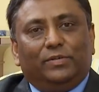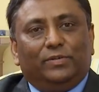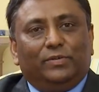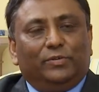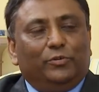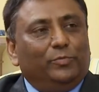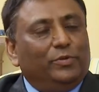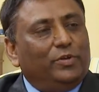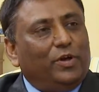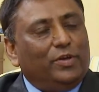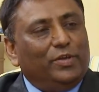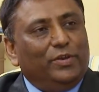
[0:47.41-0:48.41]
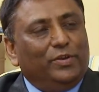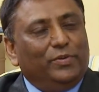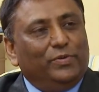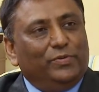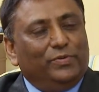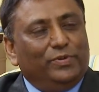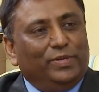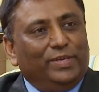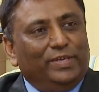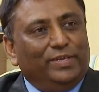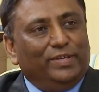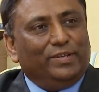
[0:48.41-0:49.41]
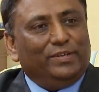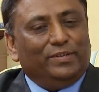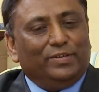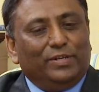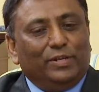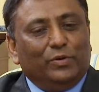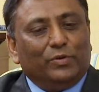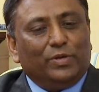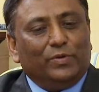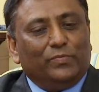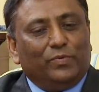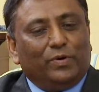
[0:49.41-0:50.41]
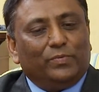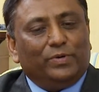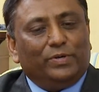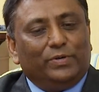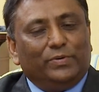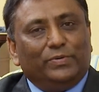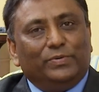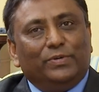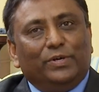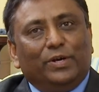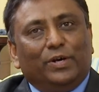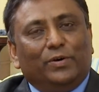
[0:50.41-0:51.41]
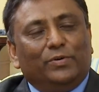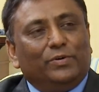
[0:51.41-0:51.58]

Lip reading: to be talking to you today and really looking forward to our